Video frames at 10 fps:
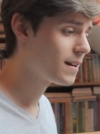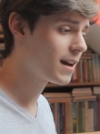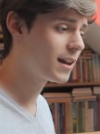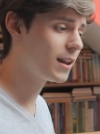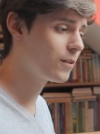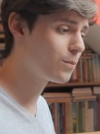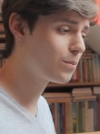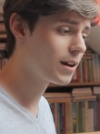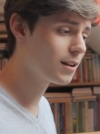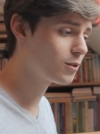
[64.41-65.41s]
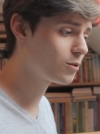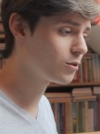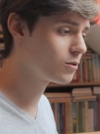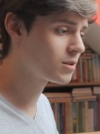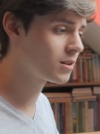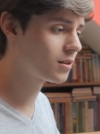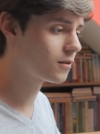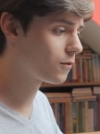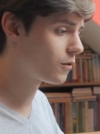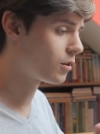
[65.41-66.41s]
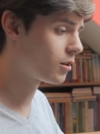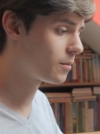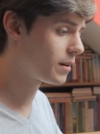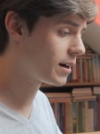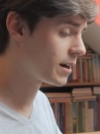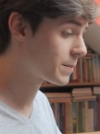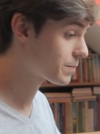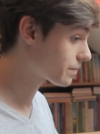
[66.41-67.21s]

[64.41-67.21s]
and I've planned to use it for my